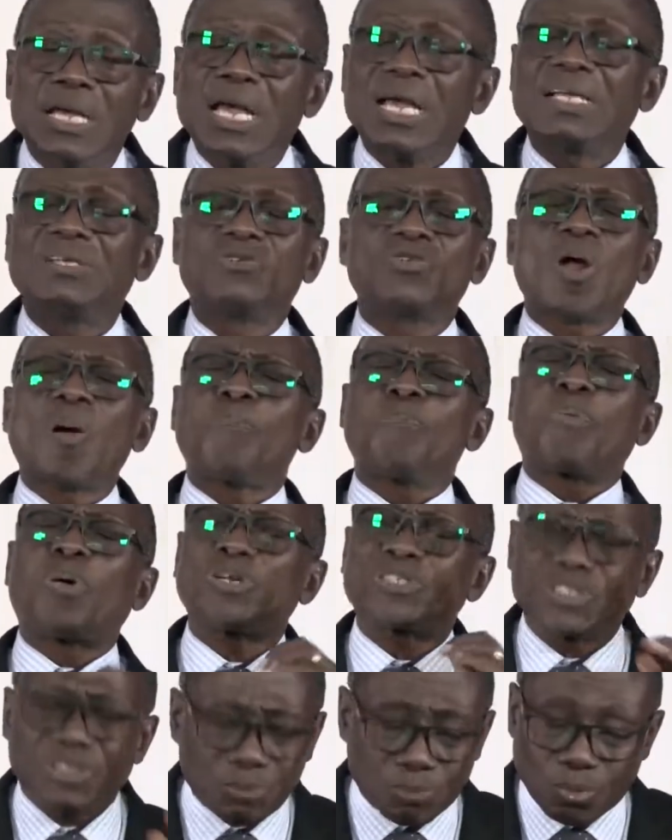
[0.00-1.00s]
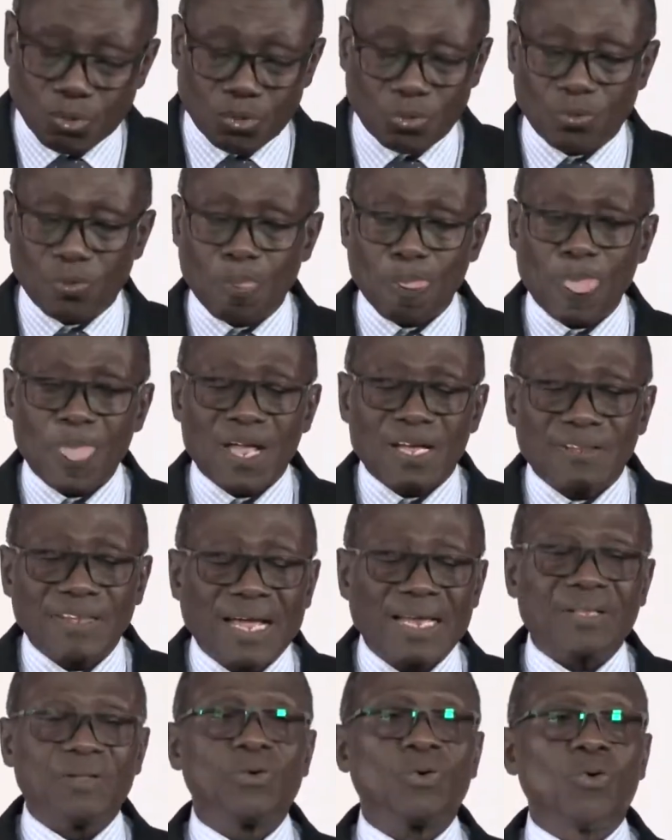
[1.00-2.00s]
It's not possible
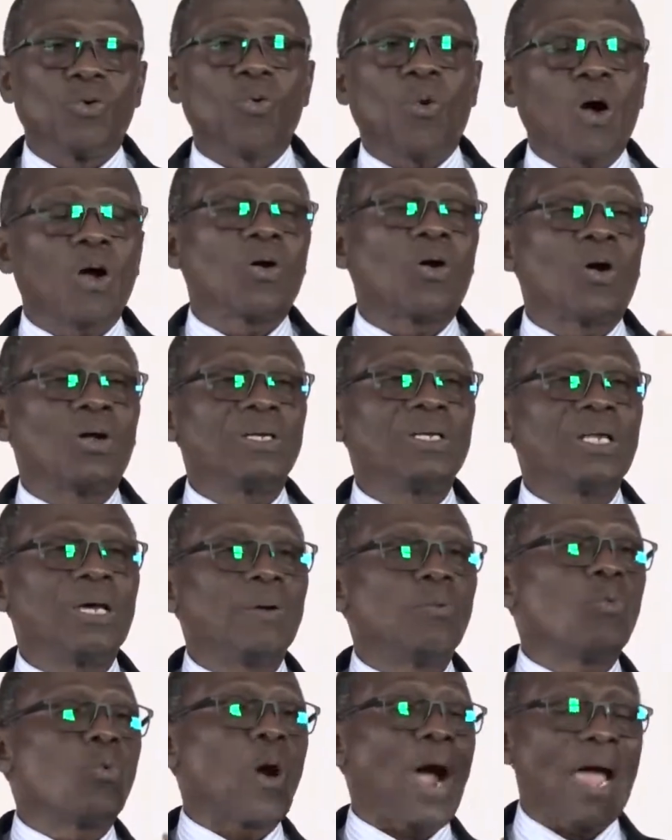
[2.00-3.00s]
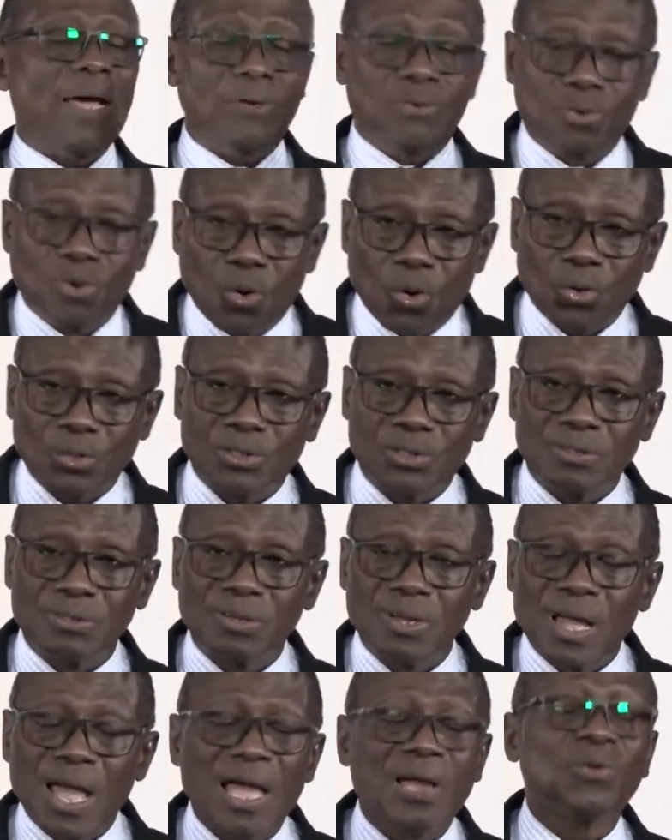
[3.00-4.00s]
that you will walk on the wide road
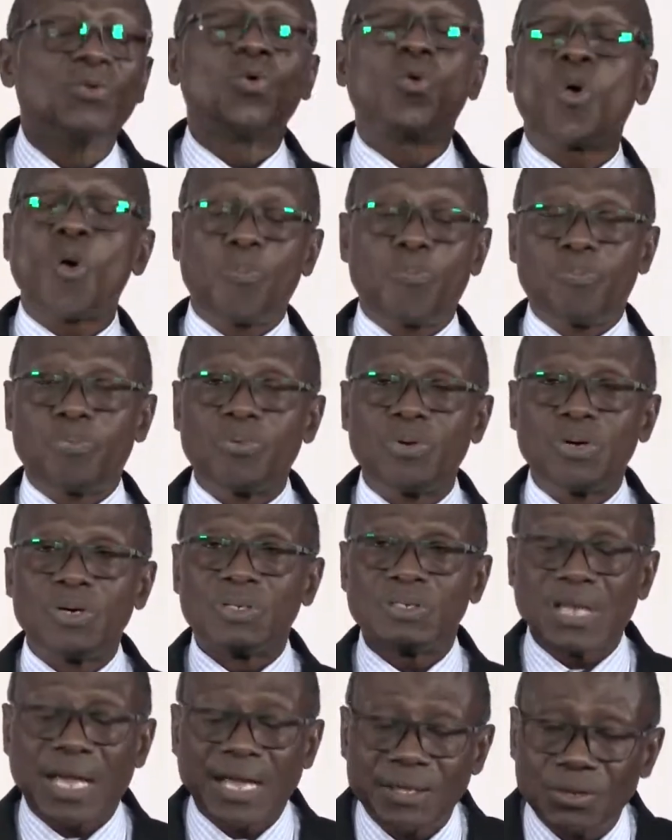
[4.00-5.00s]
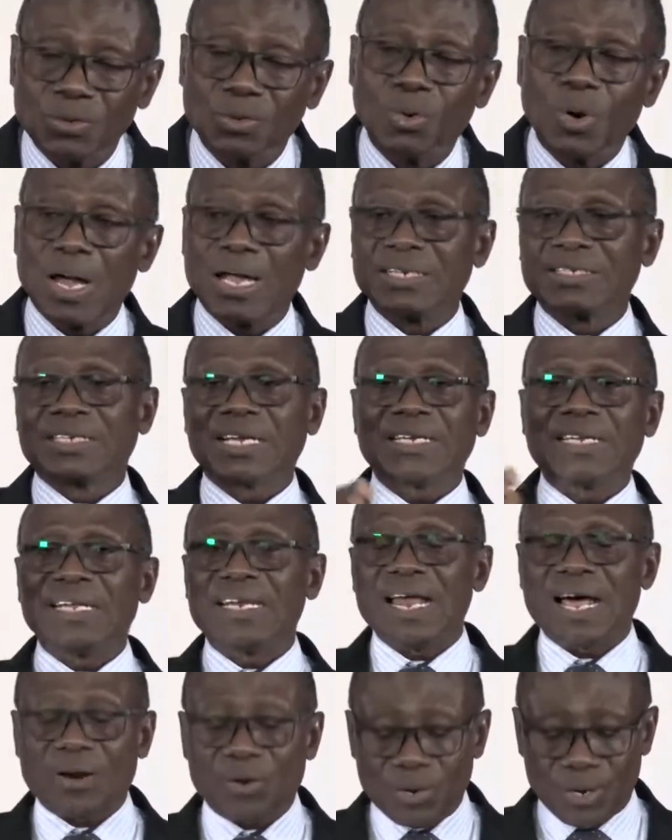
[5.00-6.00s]
and hope that you will enter the
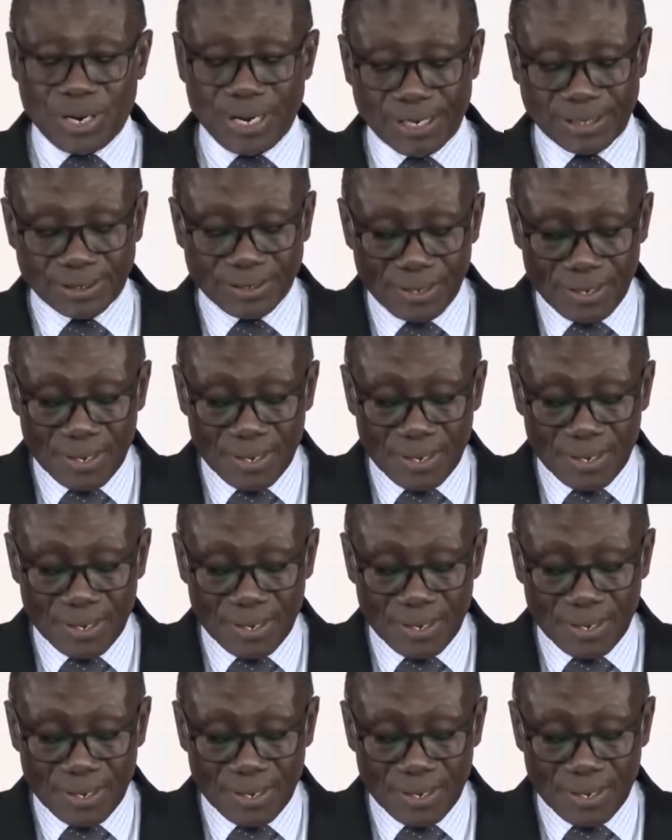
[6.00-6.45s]
narrow gate.